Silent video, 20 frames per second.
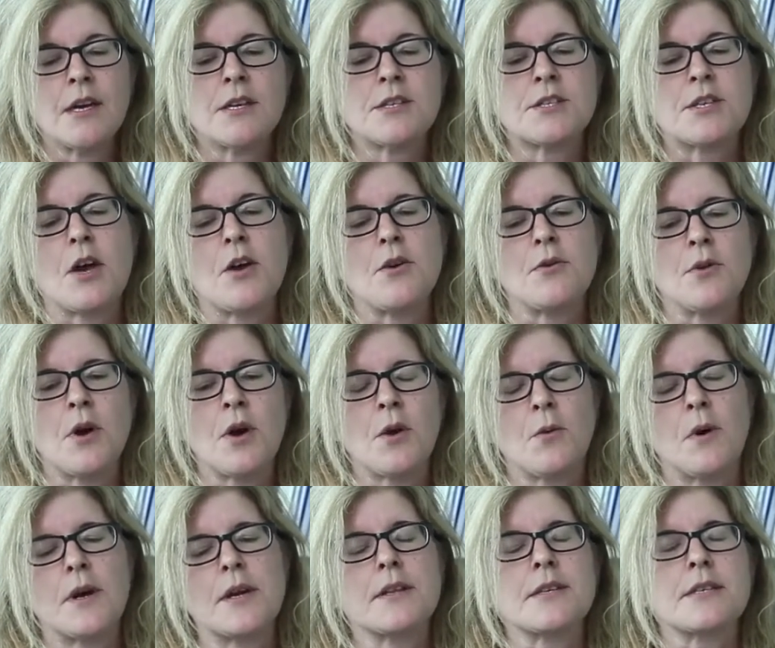So
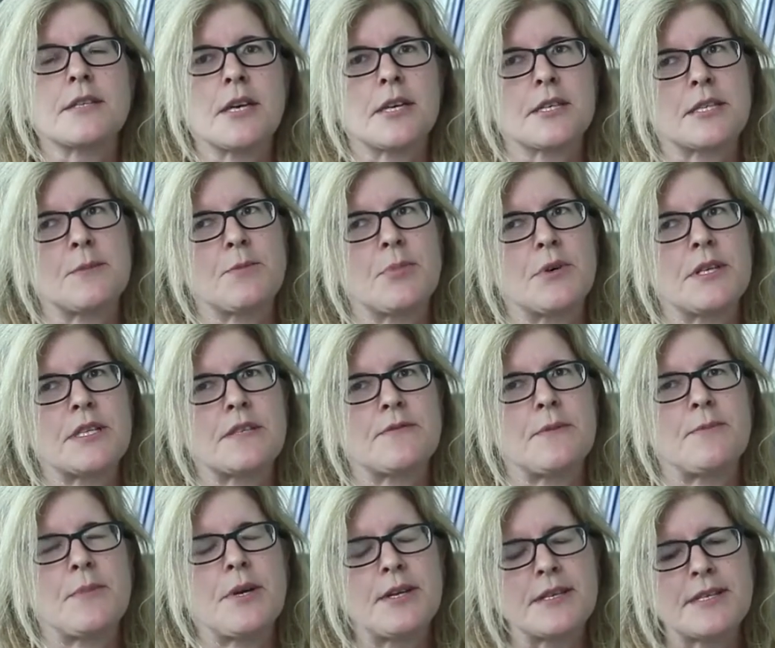one of the starting points of
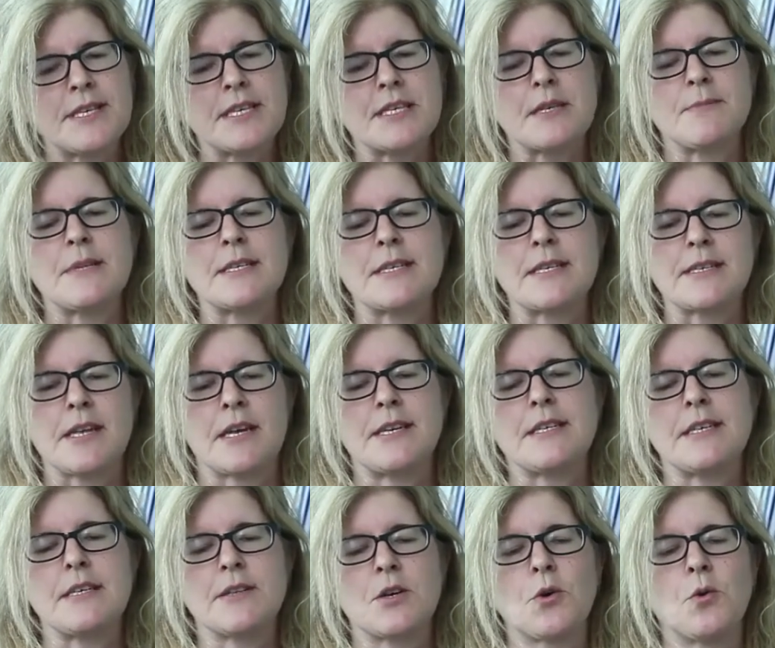empiricism is this
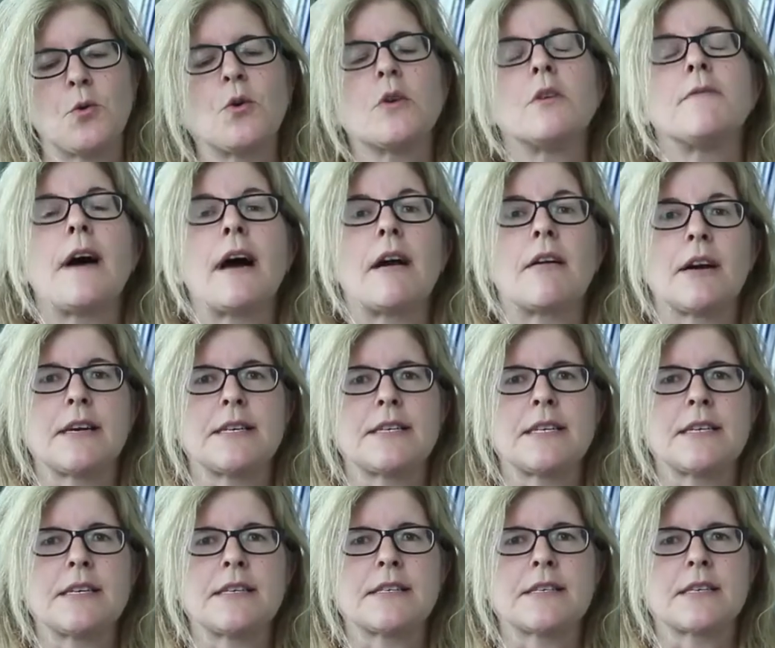idea that all of our
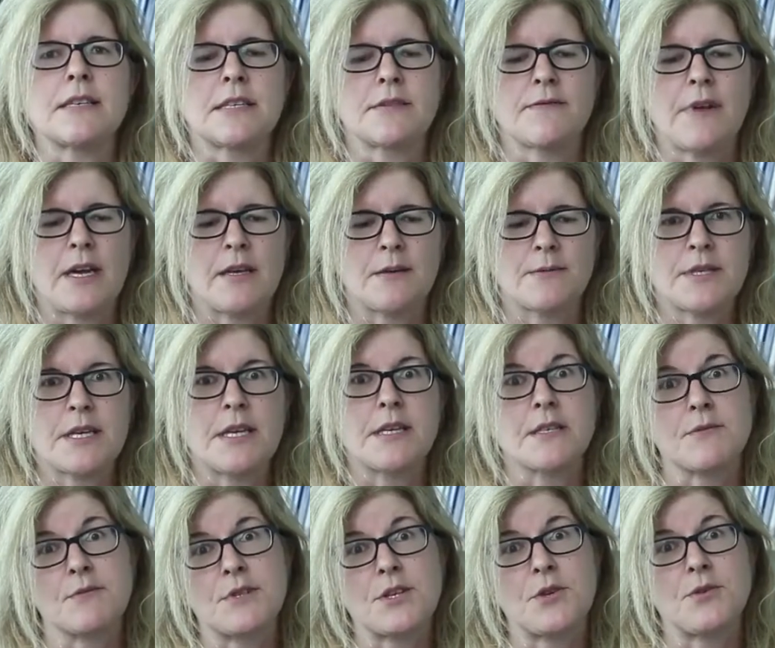ideas are developed
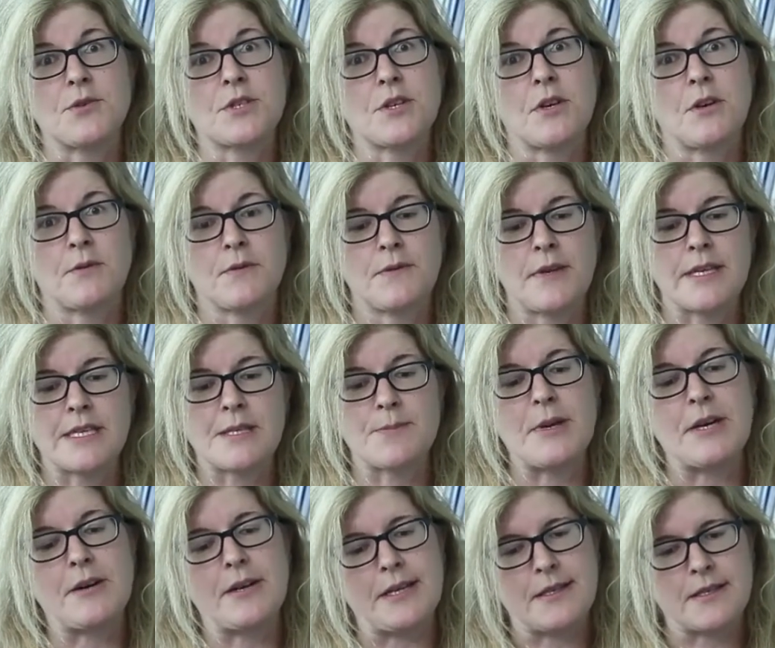as a result of
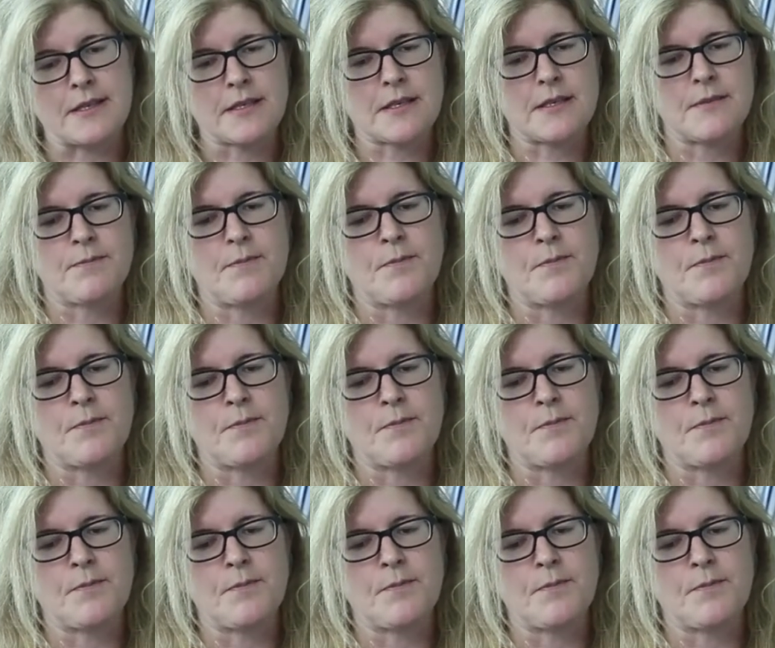experience.